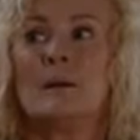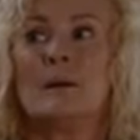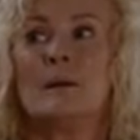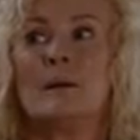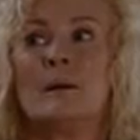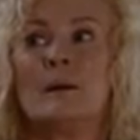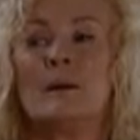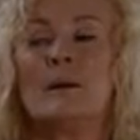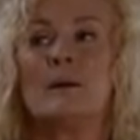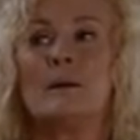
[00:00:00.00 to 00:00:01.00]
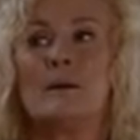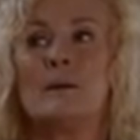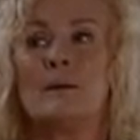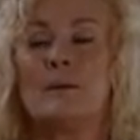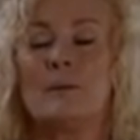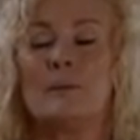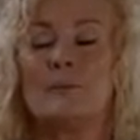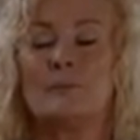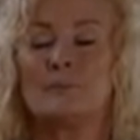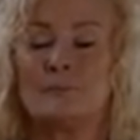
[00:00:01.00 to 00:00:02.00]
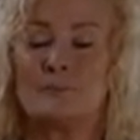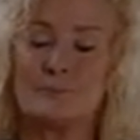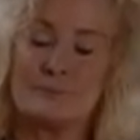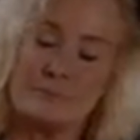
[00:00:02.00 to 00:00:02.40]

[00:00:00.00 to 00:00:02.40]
(silence)